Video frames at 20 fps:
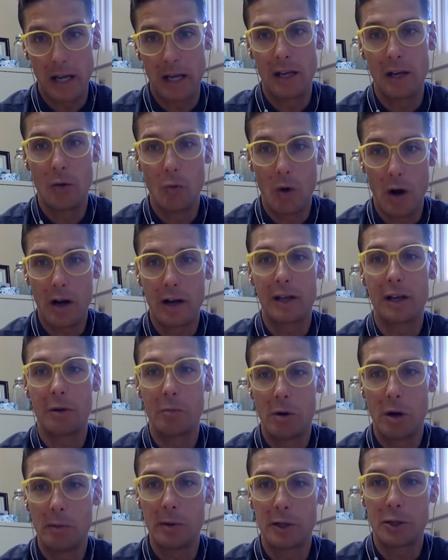biking,
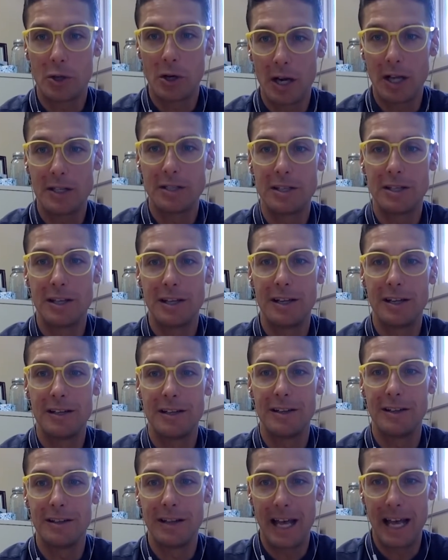walking, and public
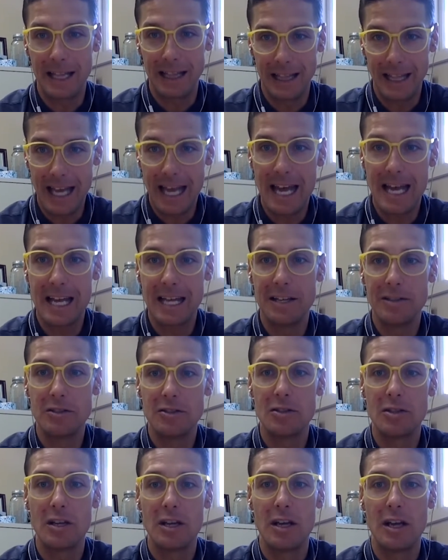transit, that
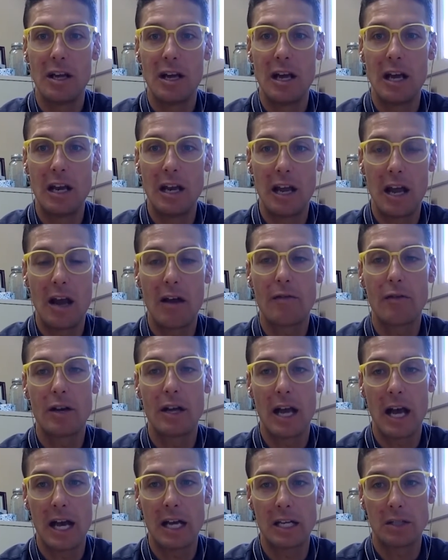lens, in
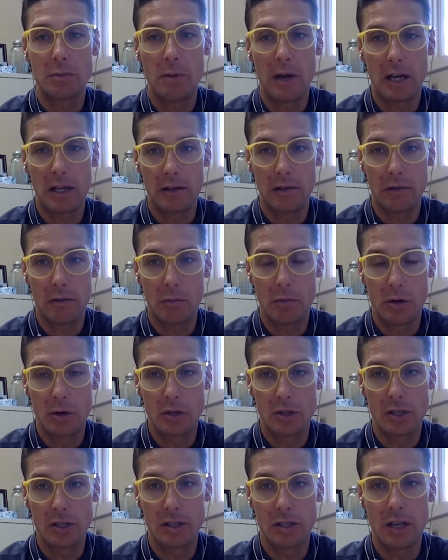every aspect of a
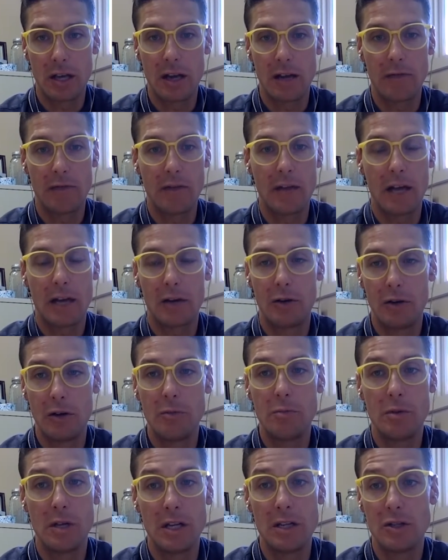person's life. That
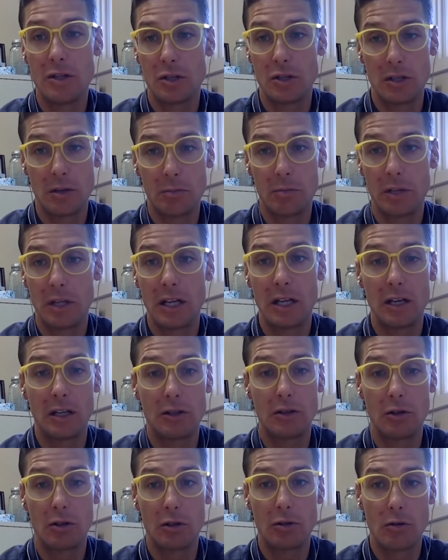could be just simply
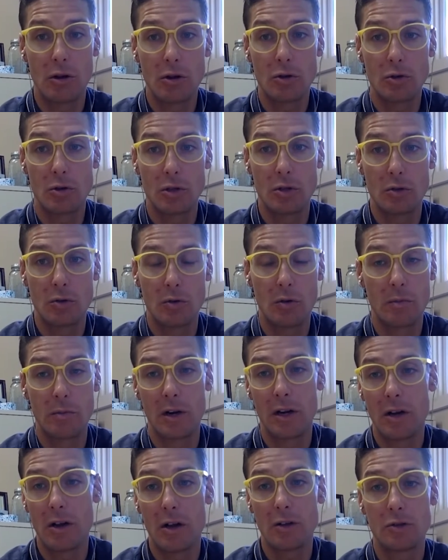getting to the grocery
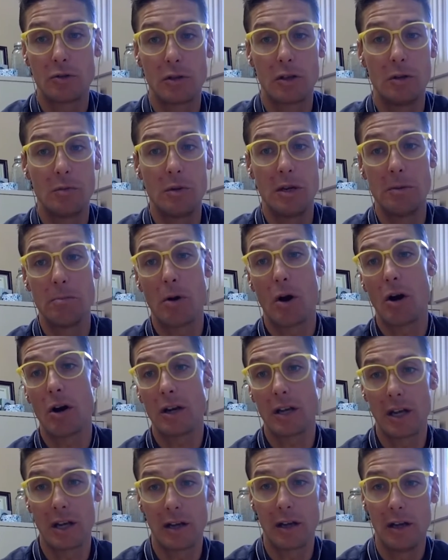store, but it also could mean
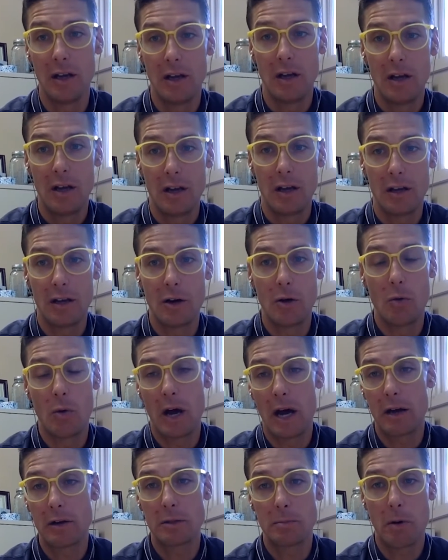parking.
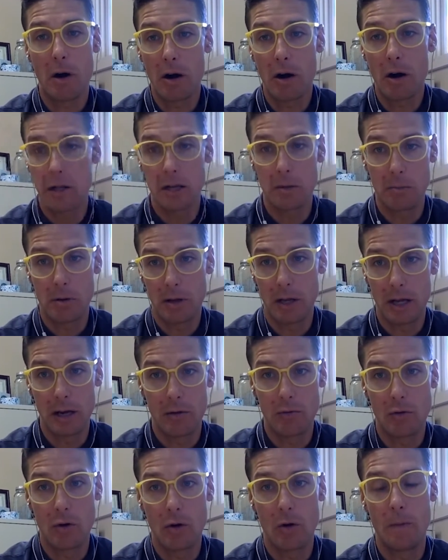How does parking
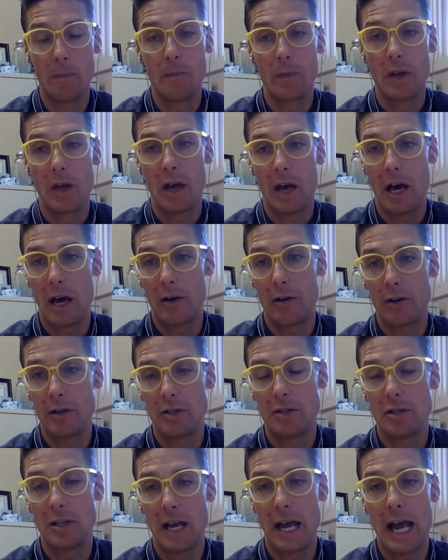play a role?
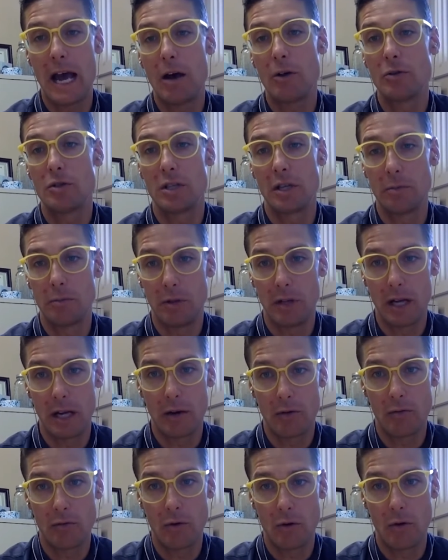How does housing
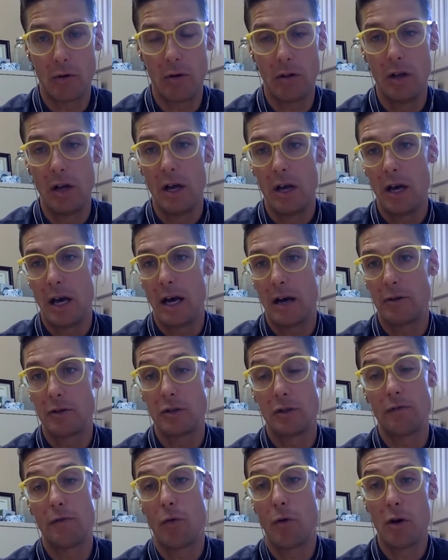play a role?
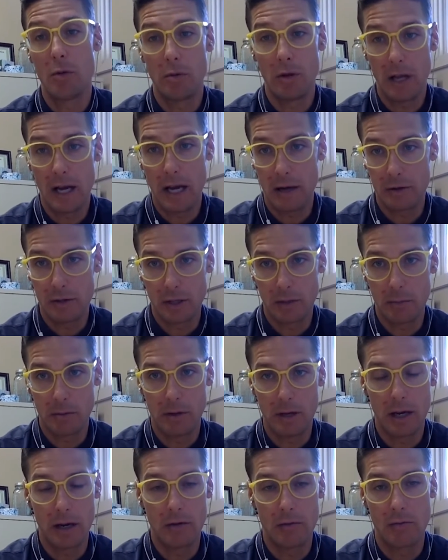How does affordable
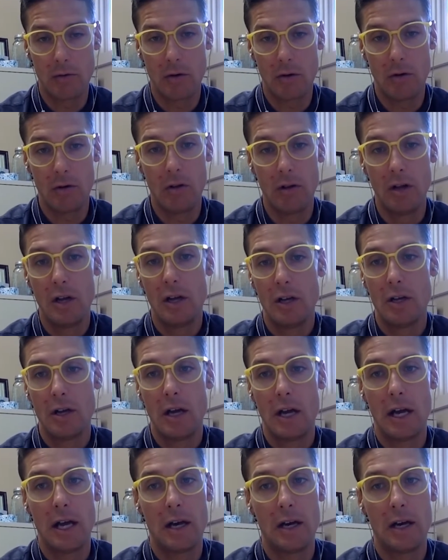housing play a role?